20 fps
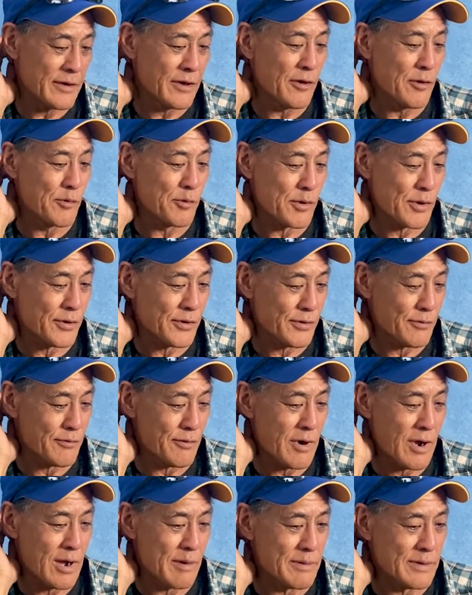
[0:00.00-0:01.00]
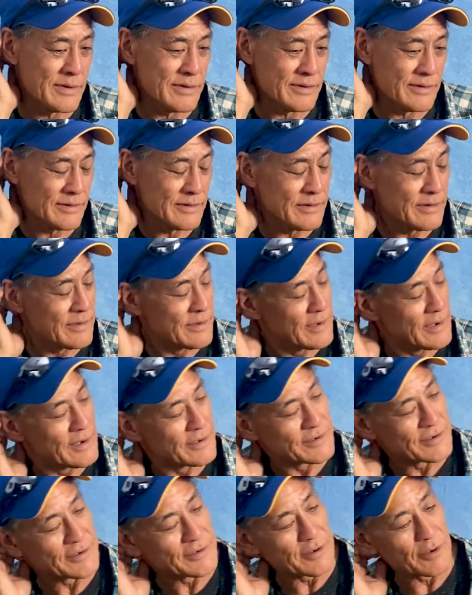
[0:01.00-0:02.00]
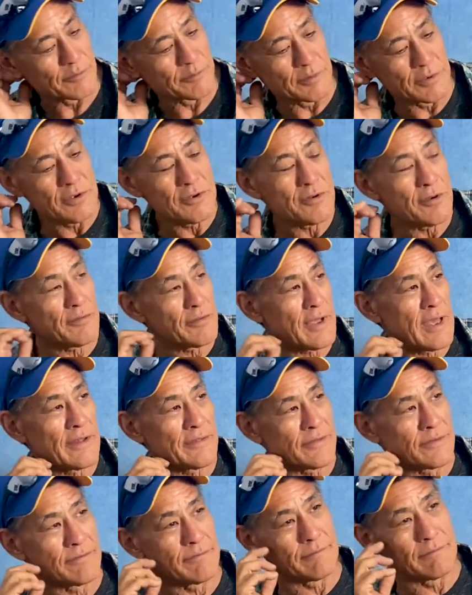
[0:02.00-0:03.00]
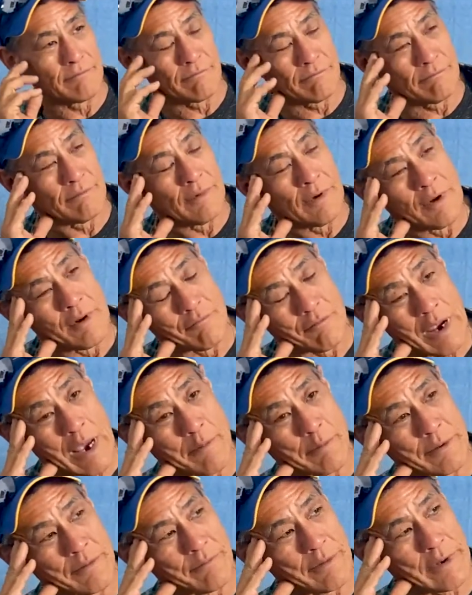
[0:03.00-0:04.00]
coworker Robin, she told me, you know that rapid